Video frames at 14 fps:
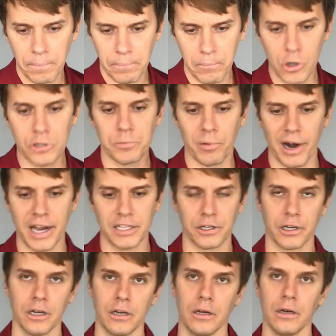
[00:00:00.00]
Most brands are
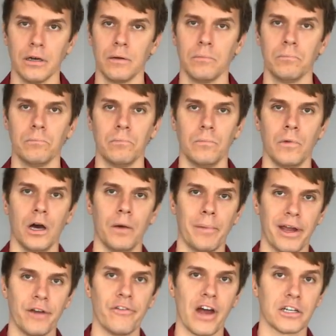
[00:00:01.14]
going to,
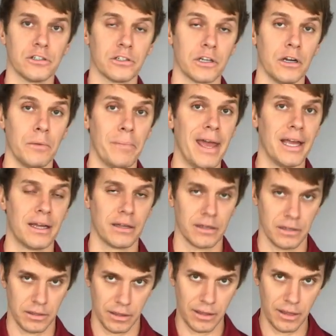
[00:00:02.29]
manufacturers are going to make
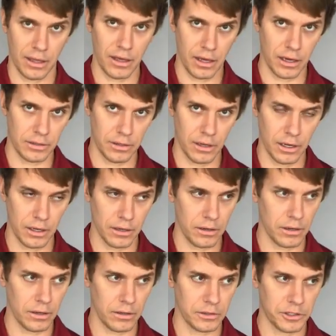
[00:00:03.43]

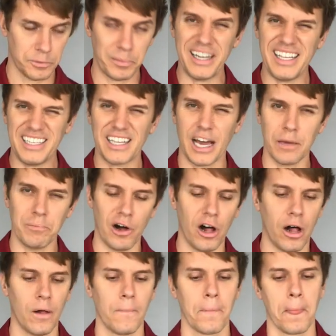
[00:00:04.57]
a spinny type
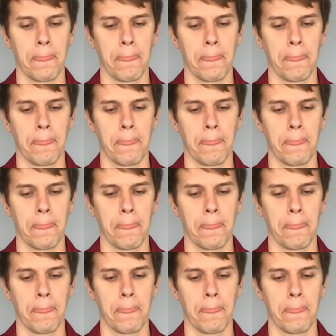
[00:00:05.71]
ball.